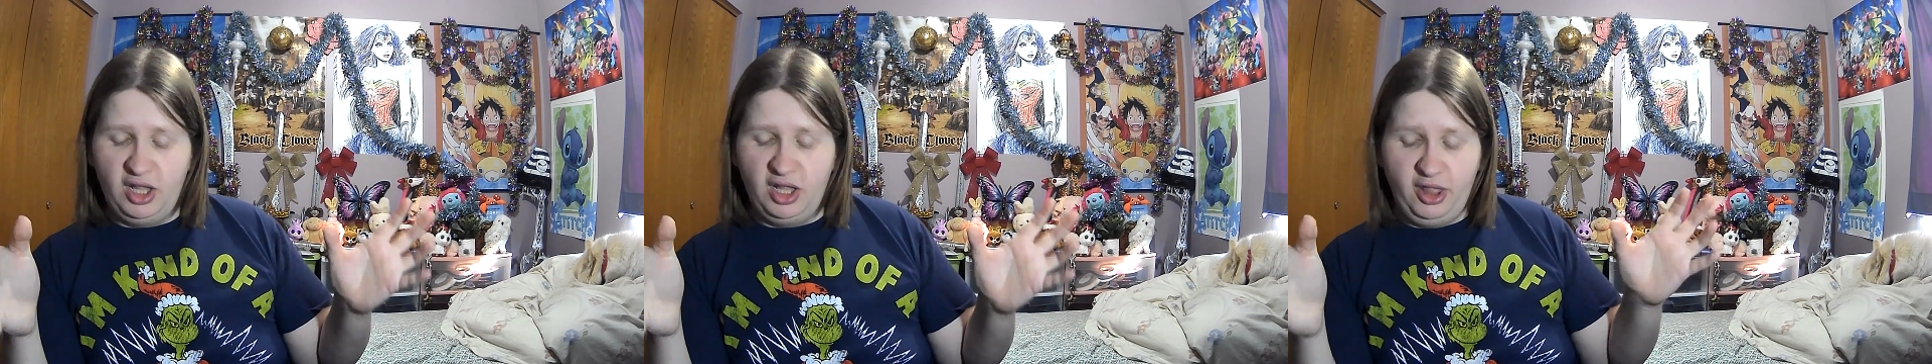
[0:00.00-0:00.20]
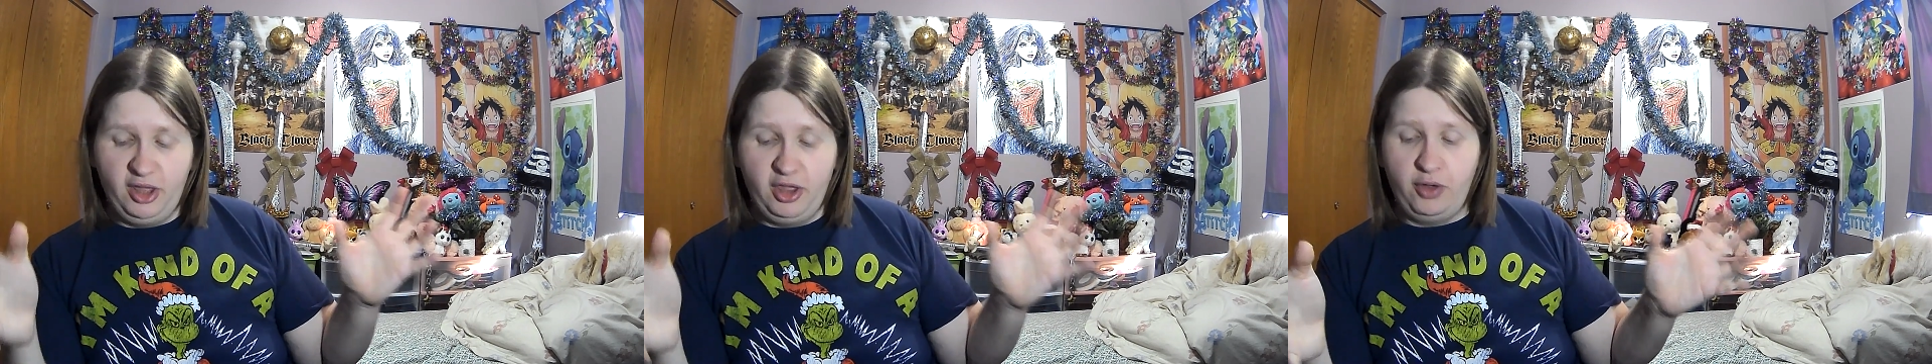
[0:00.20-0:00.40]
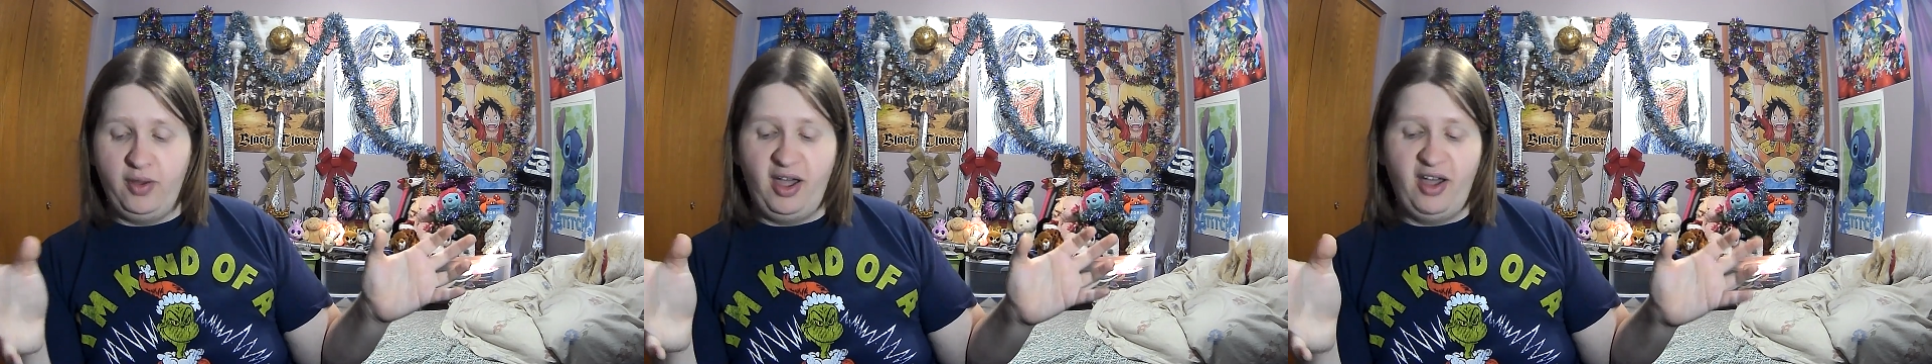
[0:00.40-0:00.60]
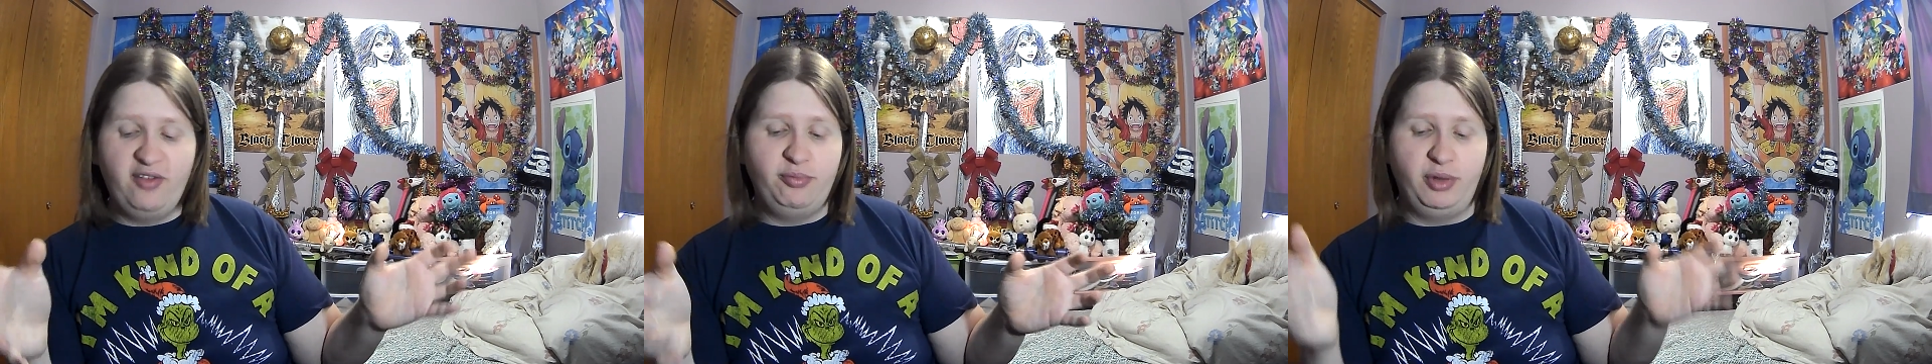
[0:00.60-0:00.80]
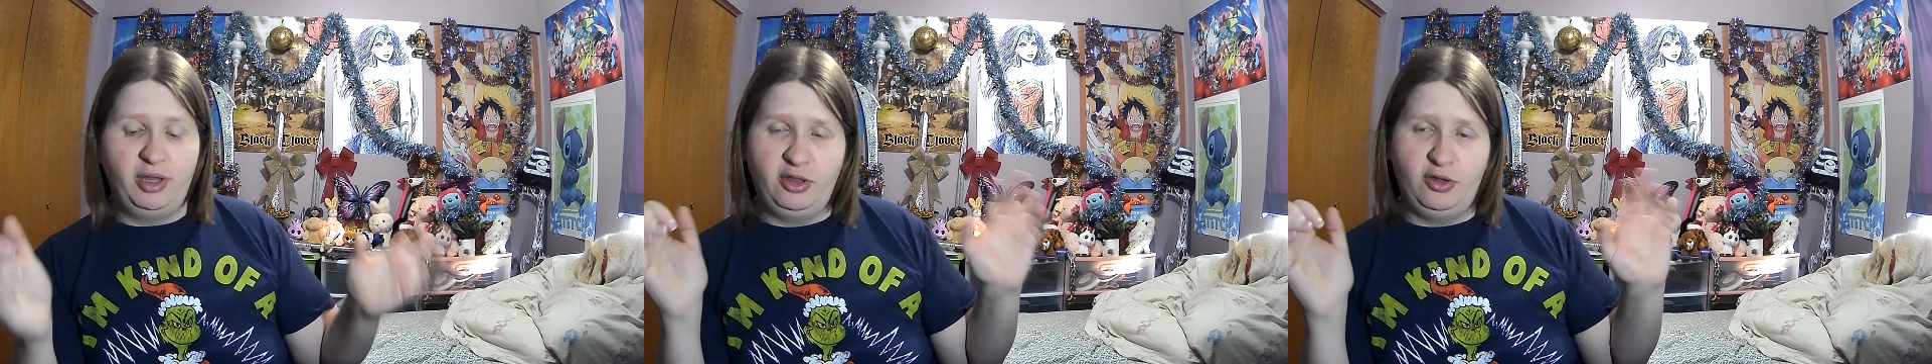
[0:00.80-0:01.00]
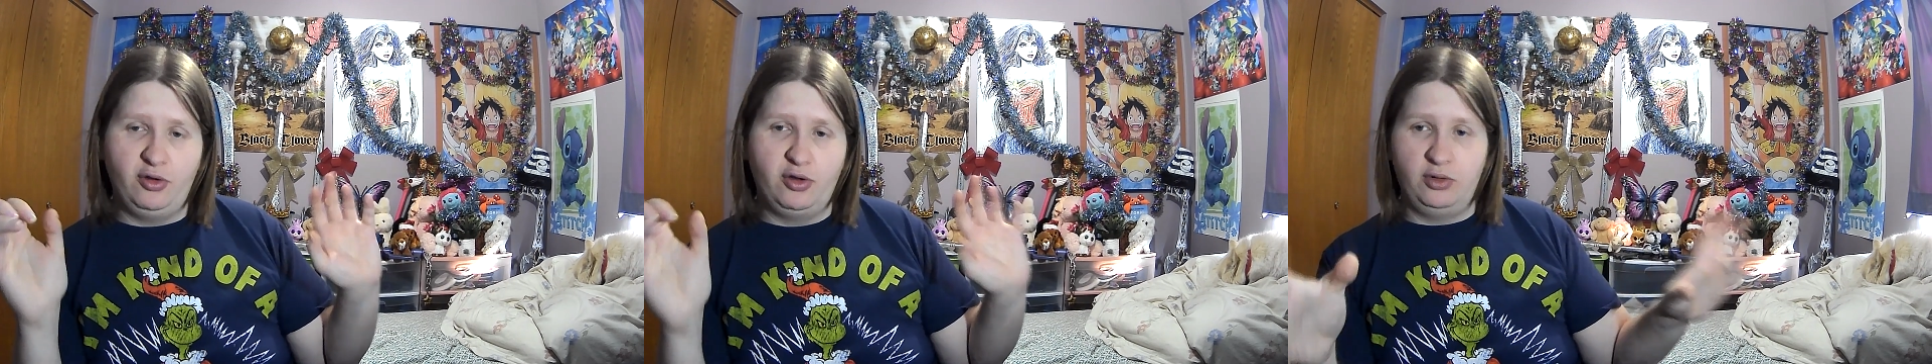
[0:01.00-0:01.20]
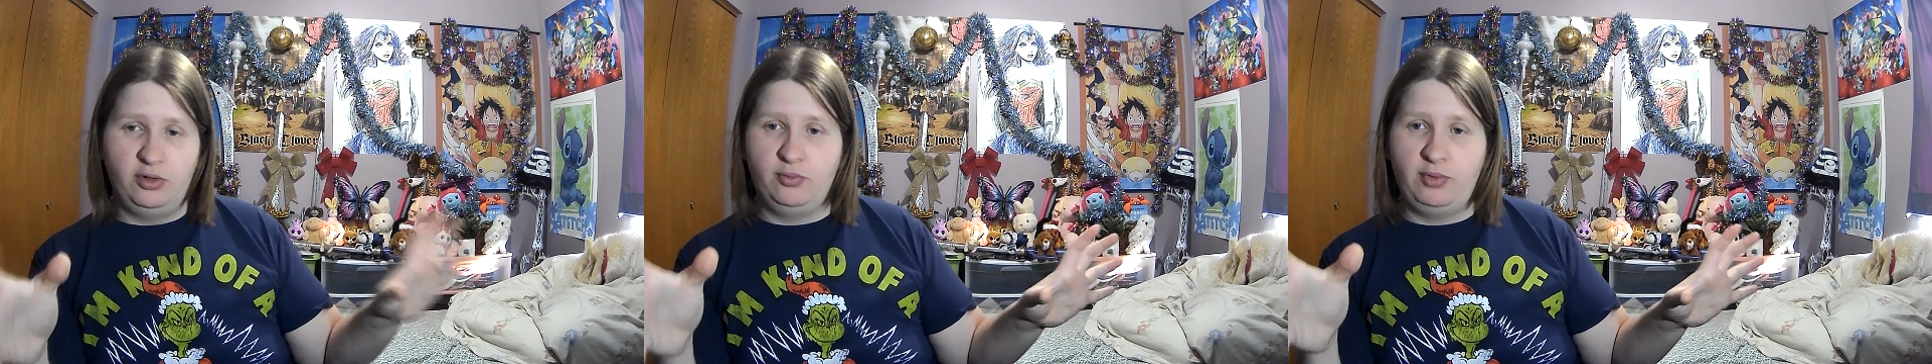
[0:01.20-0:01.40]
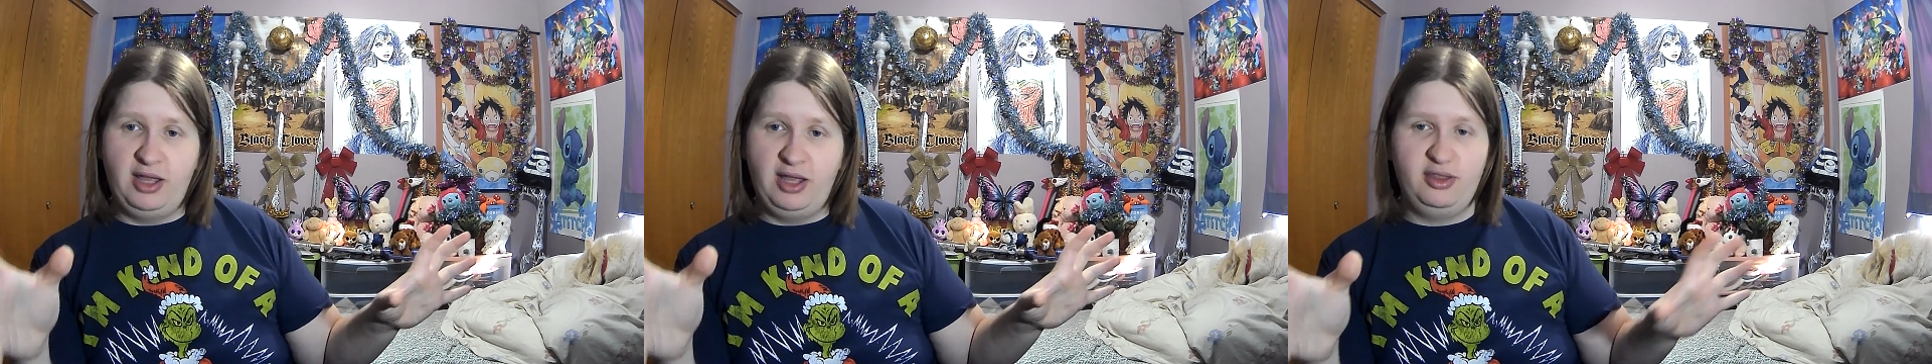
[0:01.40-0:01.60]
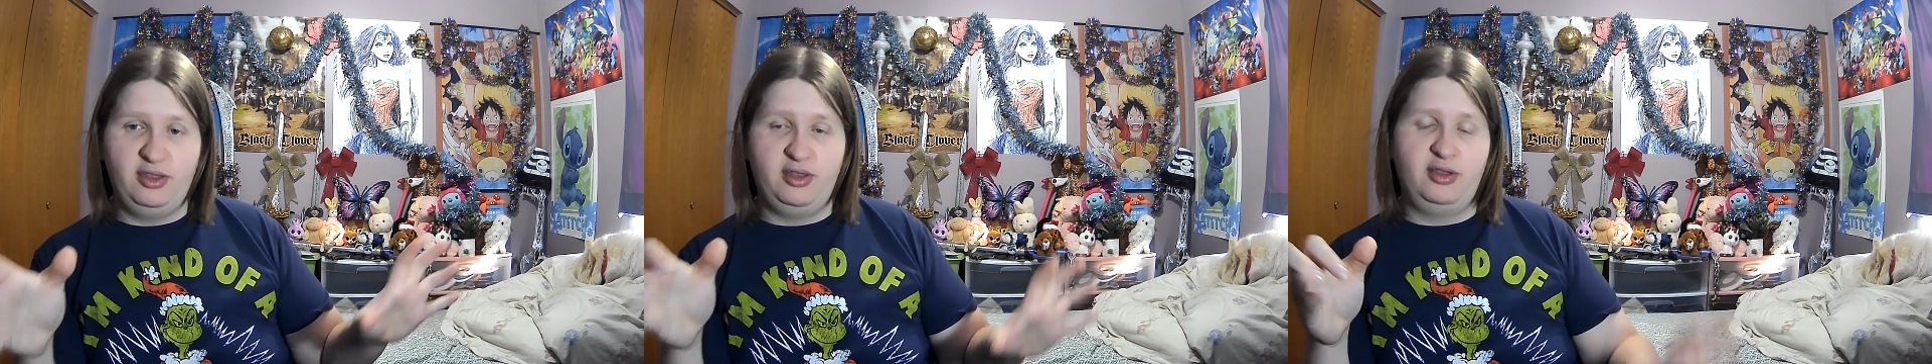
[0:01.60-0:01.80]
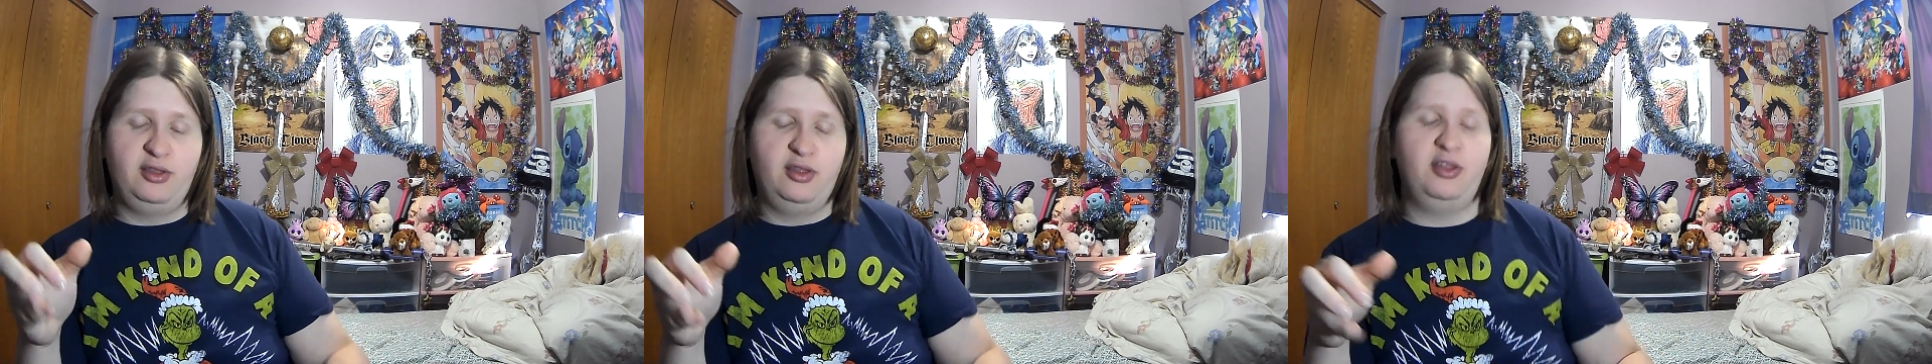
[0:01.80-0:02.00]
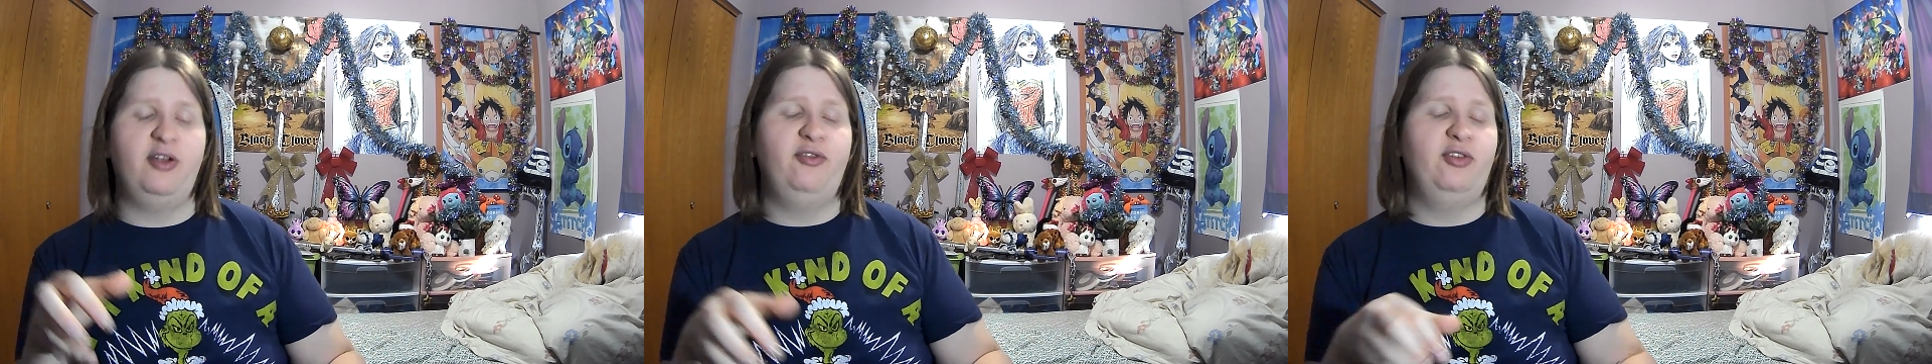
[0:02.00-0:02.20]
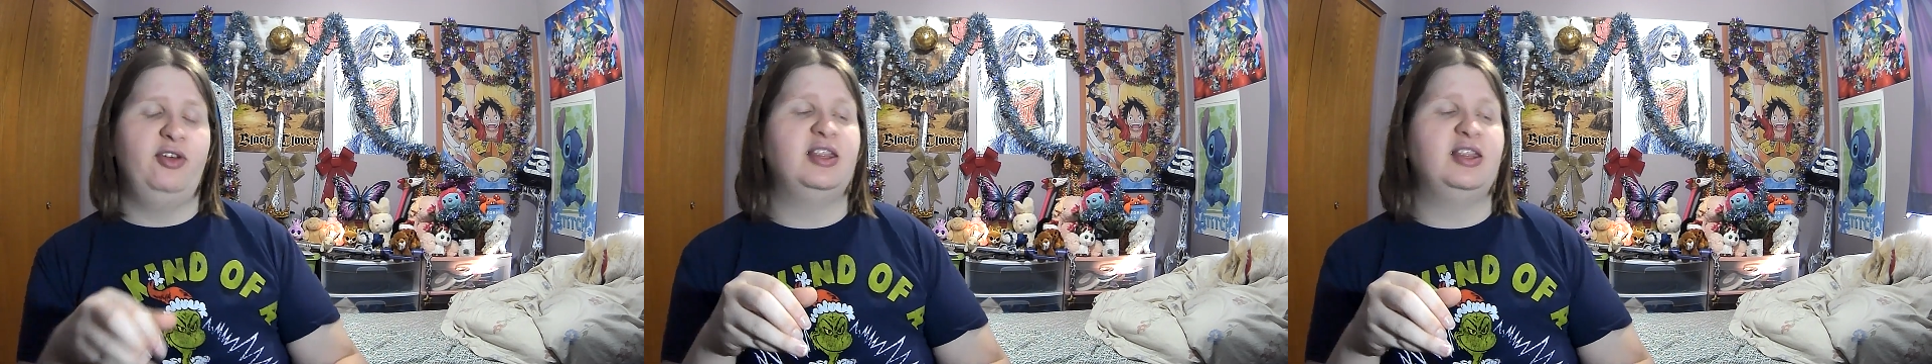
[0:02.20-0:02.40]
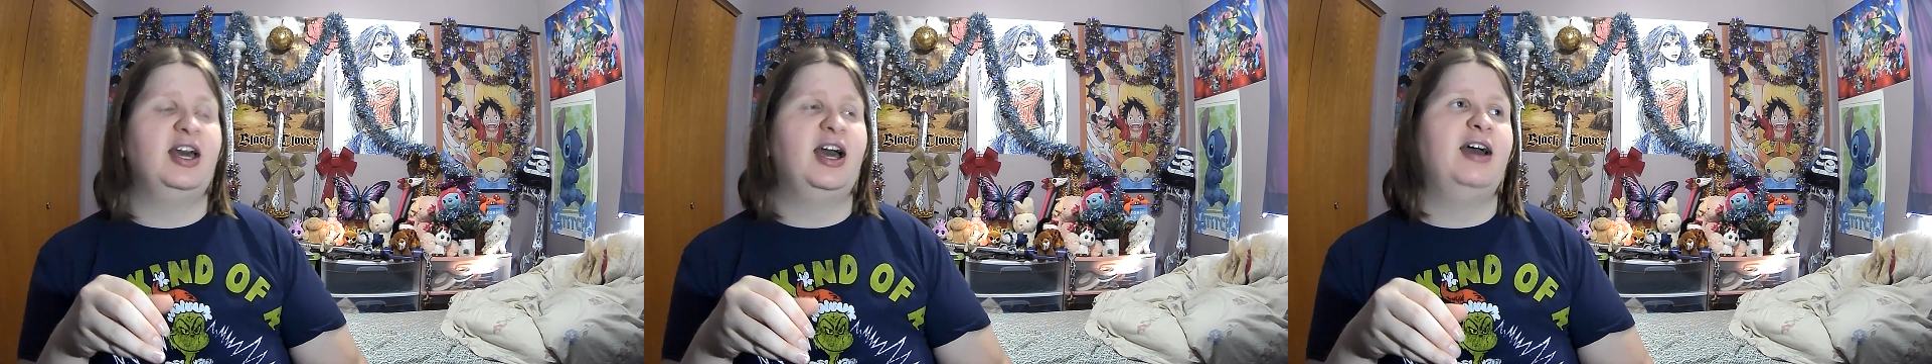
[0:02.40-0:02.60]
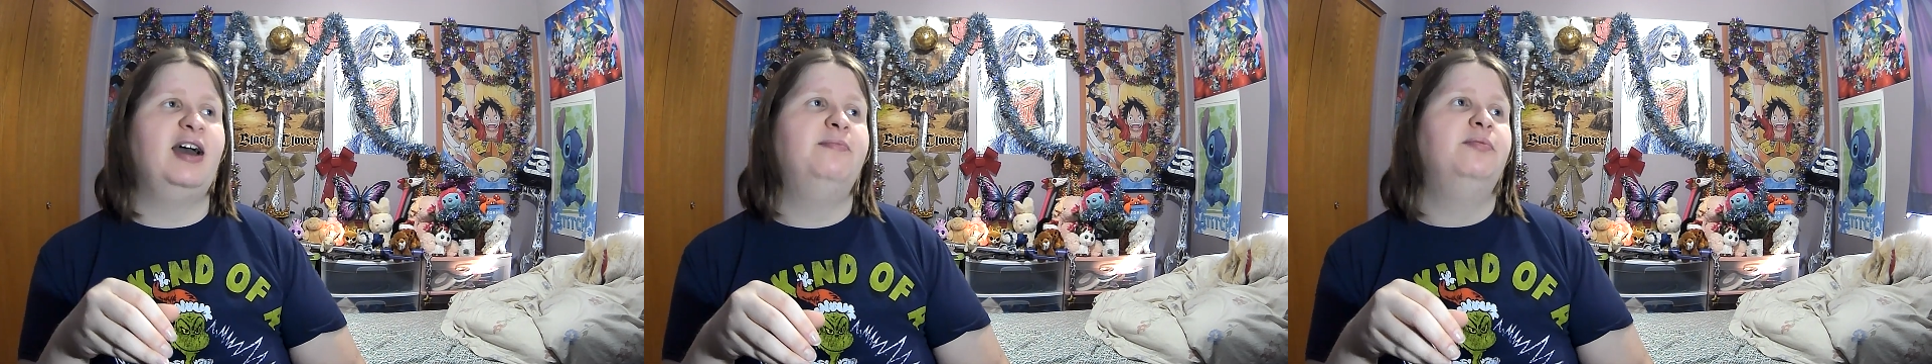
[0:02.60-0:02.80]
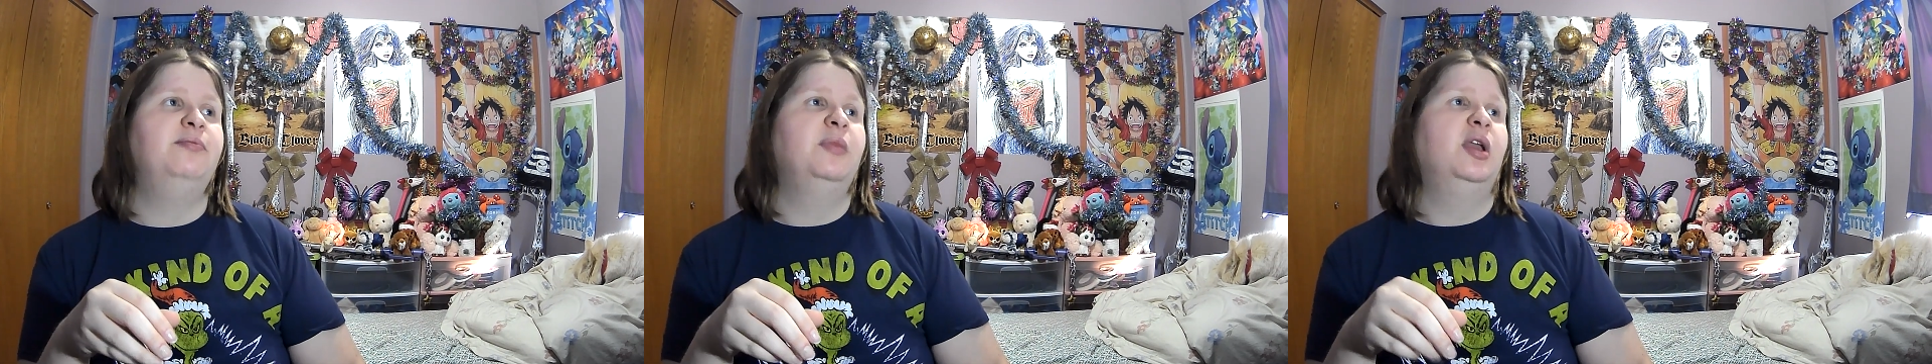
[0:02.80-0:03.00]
like you have been. You can rest and stuff like that.